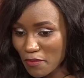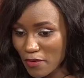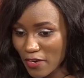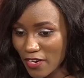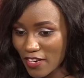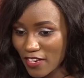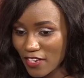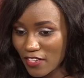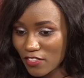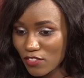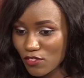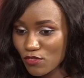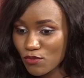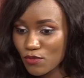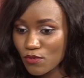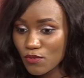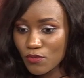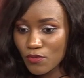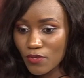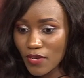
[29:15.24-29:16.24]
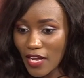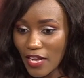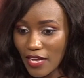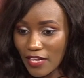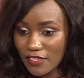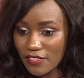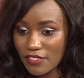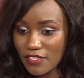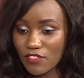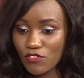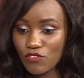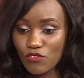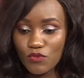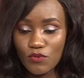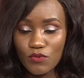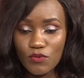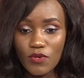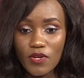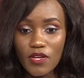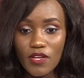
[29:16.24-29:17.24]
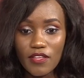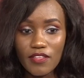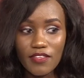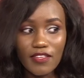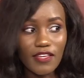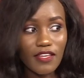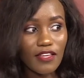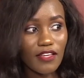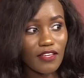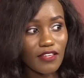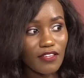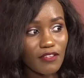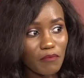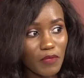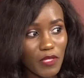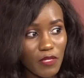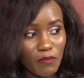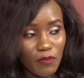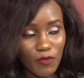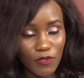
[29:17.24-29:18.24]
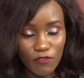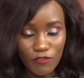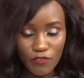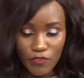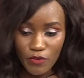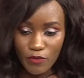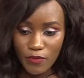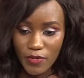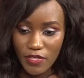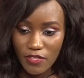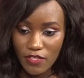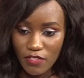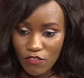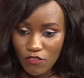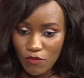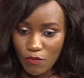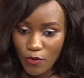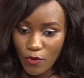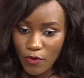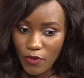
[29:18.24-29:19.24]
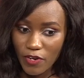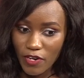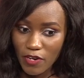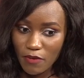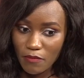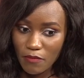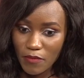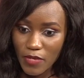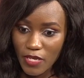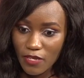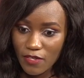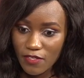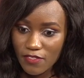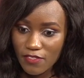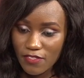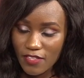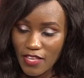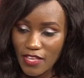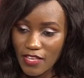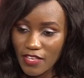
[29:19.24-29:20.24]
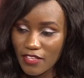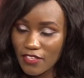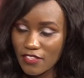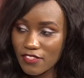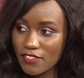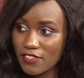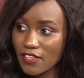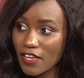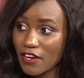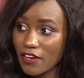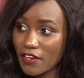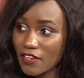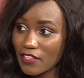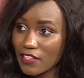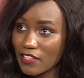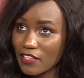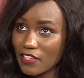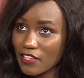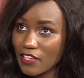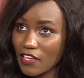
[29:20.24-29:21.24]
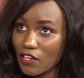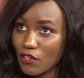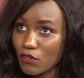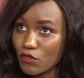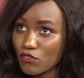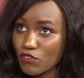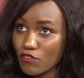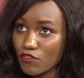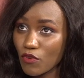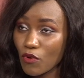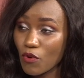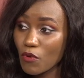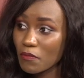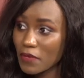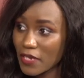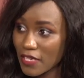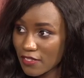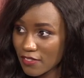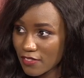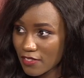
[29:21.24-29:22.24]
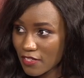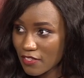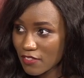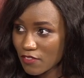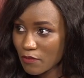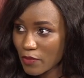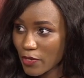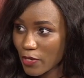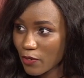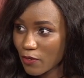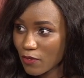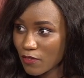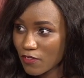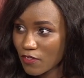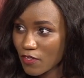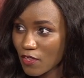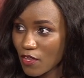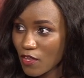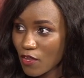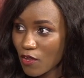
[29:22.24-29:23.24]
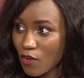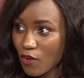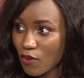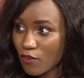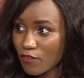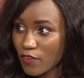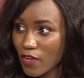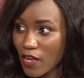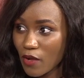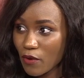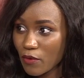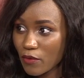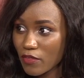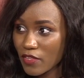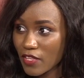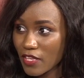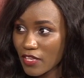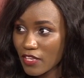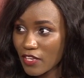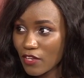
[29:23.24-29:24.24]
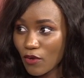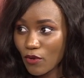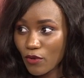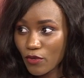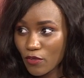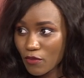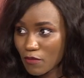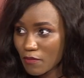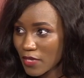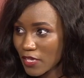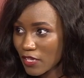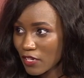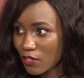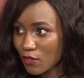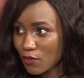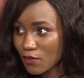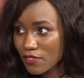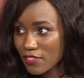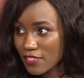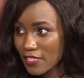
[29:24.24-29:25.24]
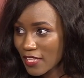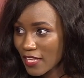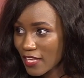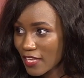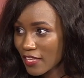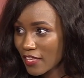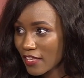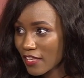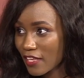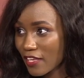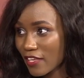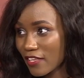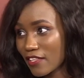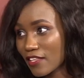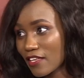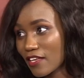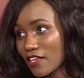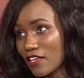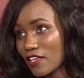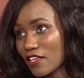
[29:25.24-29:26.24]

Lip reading: prayer to us and to the people viewing this program, because there is currently a lot of hopelessness because of how the economy looks like. And,